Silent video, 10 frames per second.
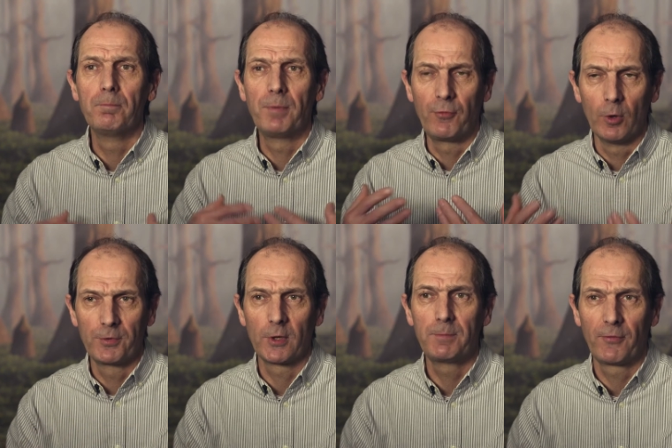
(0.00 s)
Perform
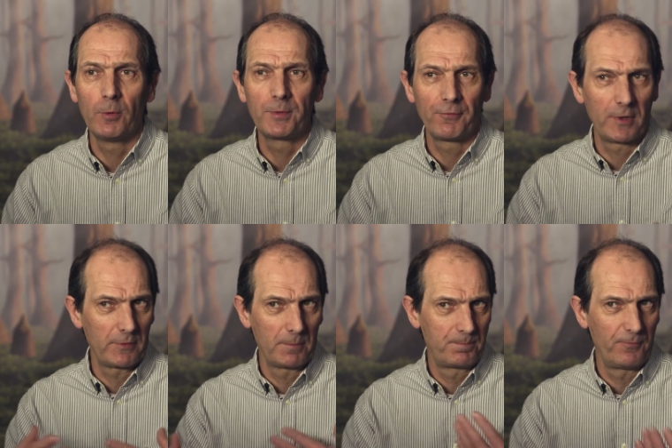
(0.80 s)
So he performs in front of
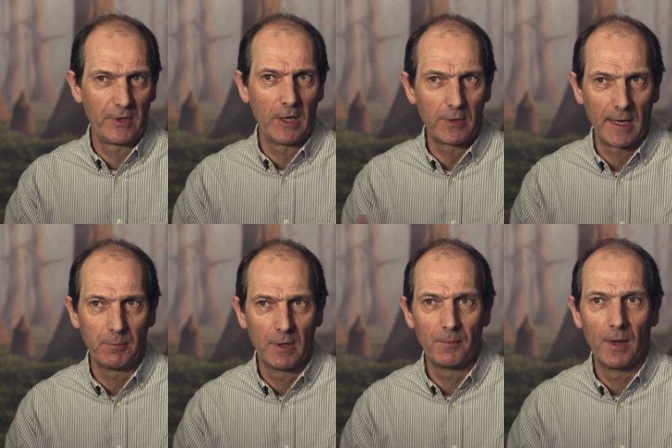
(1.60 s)
a video
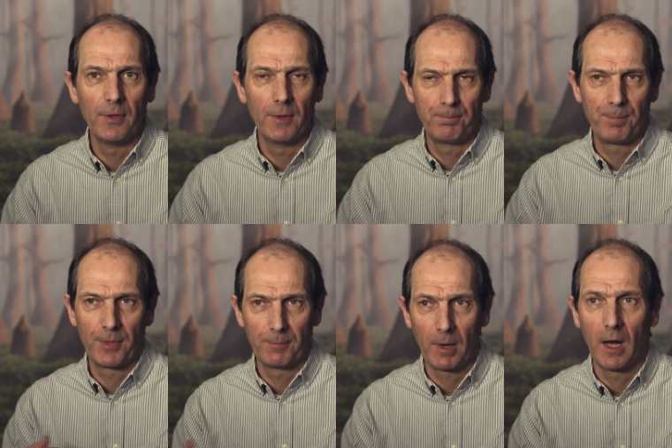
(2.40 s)
camera the,
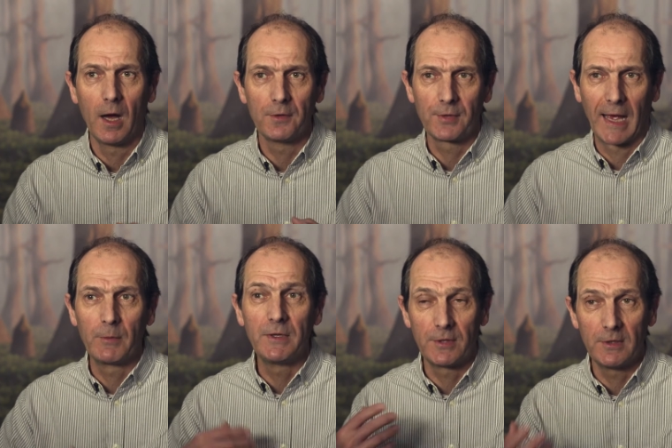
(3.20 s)
the parts, how
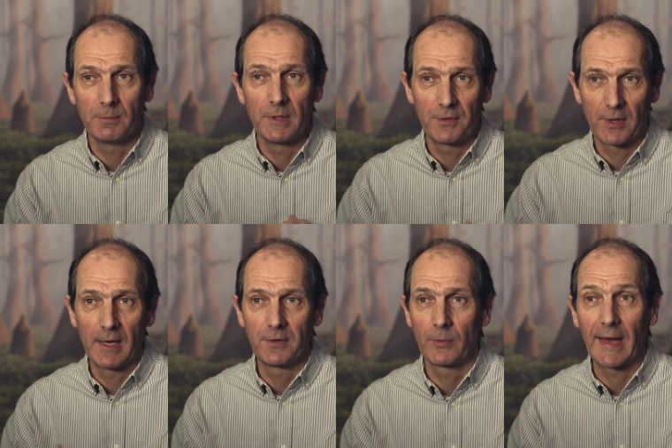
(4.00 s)
he sees them in his
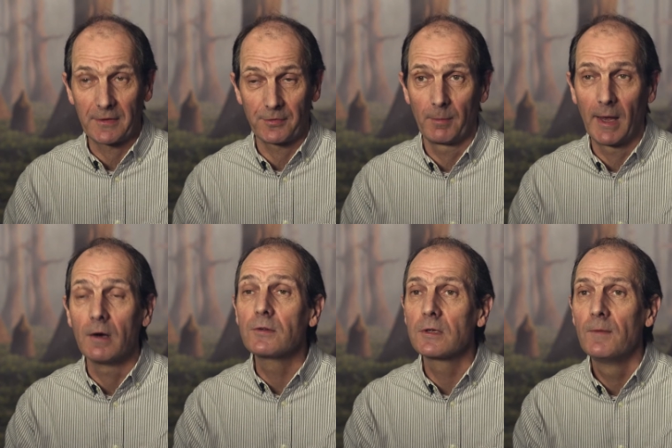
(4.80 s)
head. So he acts them
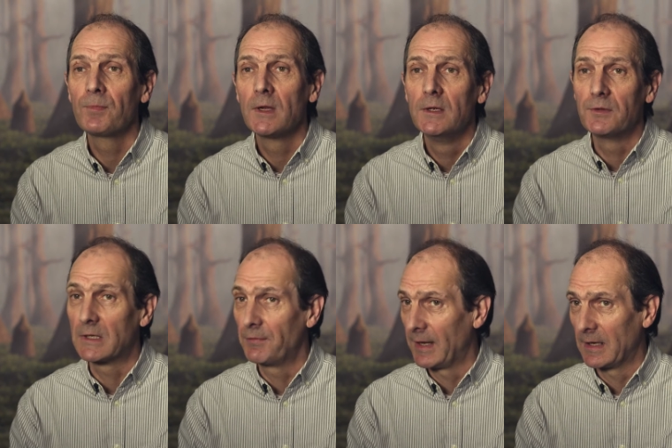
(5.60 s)
out to
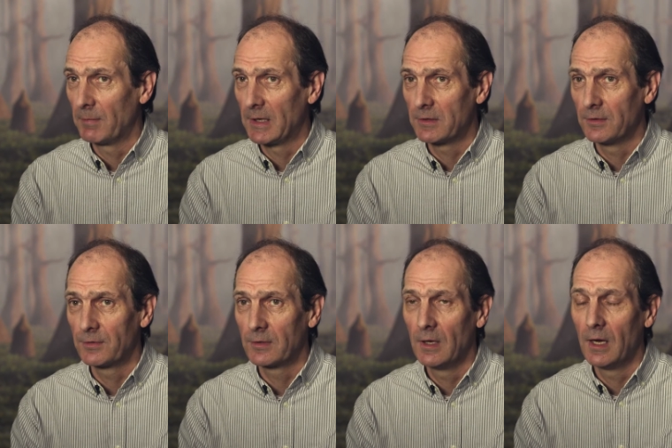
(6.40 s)
give the
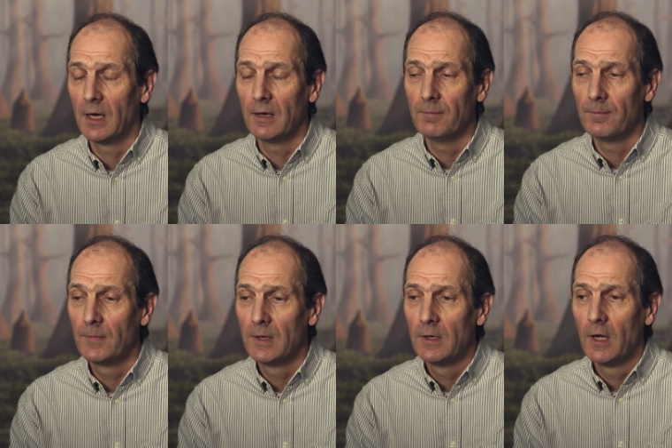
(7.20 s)
animators um,
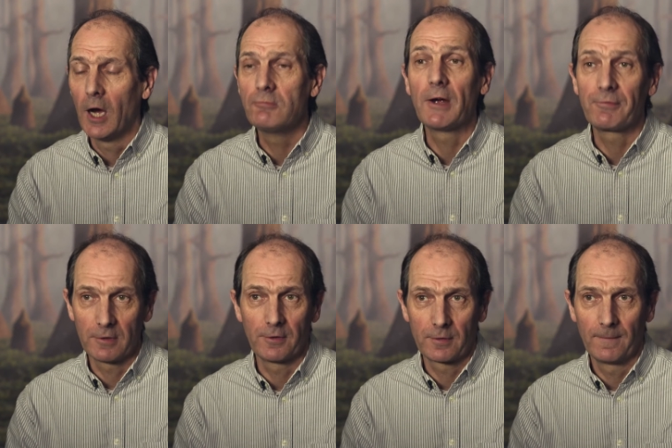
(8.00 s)
a
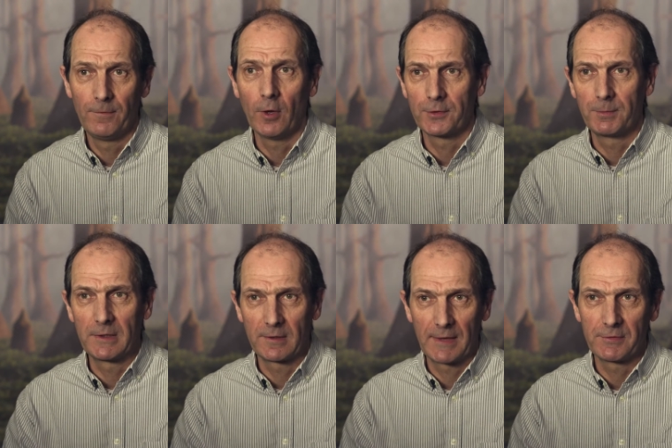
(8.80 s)
reference, not to be
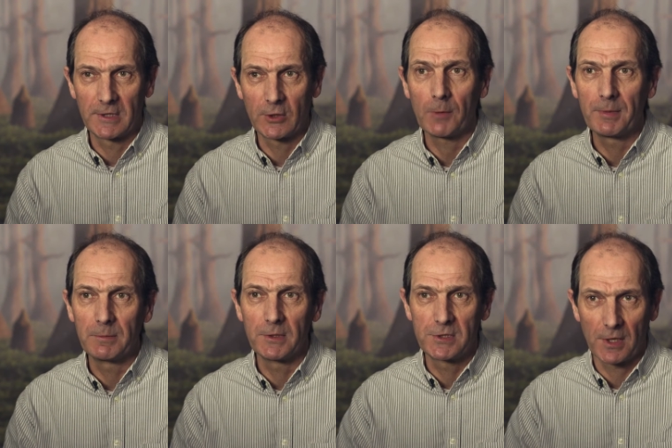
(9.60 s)
slavishly copied,
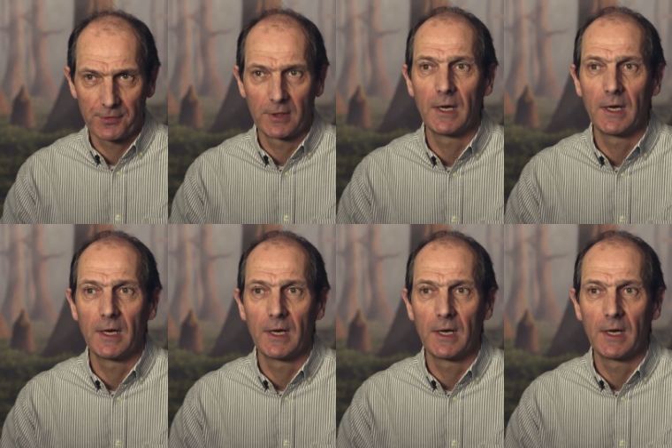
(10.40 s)
but just an